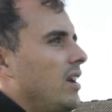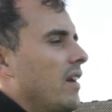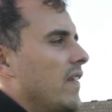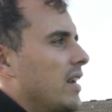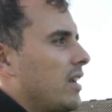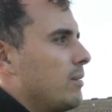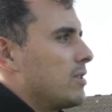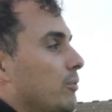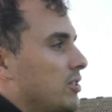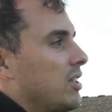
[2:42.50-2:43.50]
and then it came
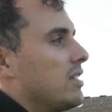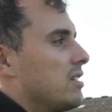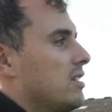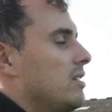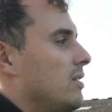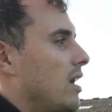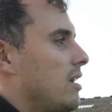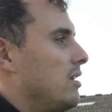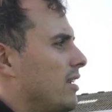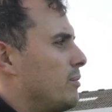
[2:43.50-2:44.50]
from the States to the
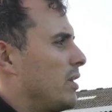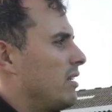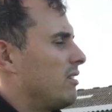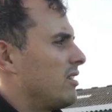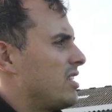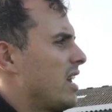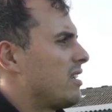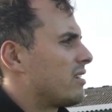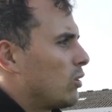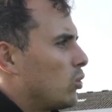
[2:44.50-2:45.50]
UK in about 98.
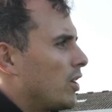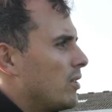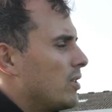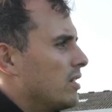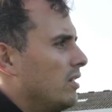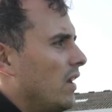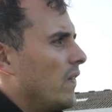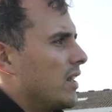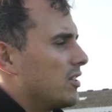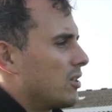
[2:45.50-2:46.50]
It had one owner and
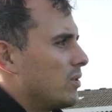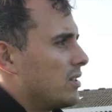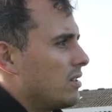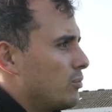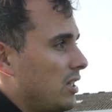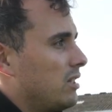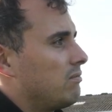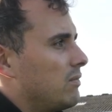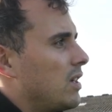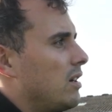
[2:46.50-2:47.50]
then sold it to the
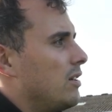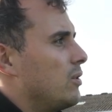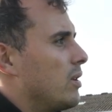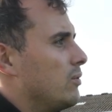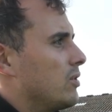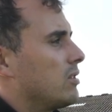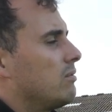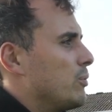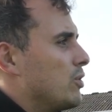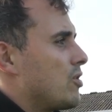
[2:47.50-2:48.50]
guy who owns
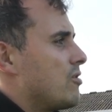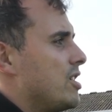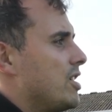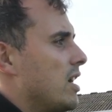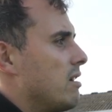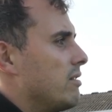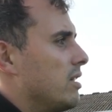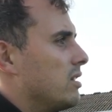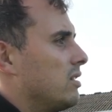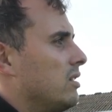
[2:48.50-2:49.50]
the majority share in this.